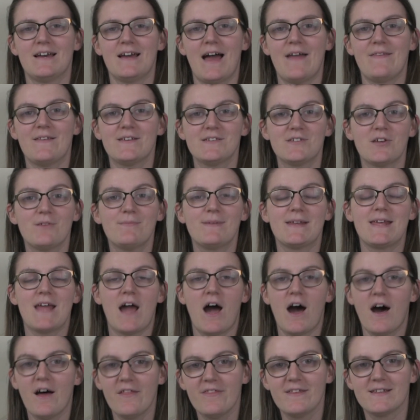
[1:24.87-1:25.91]
And there's so many
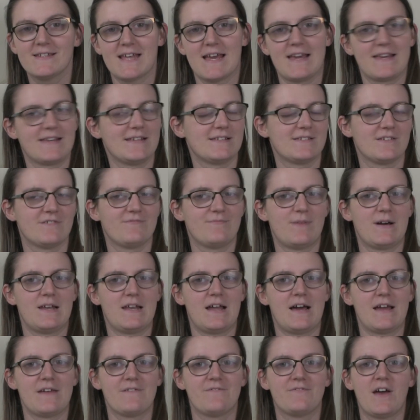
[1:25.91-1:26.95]
other days of my
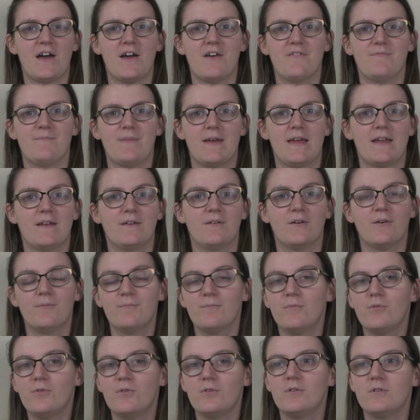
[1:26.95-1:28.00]
life that have been
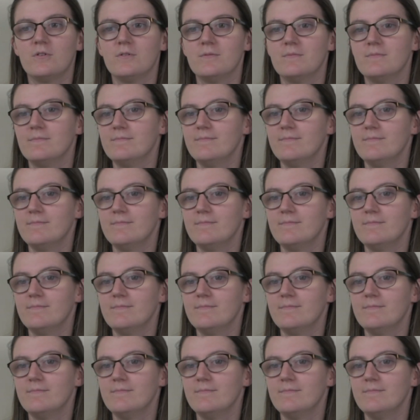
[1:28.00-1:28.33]
more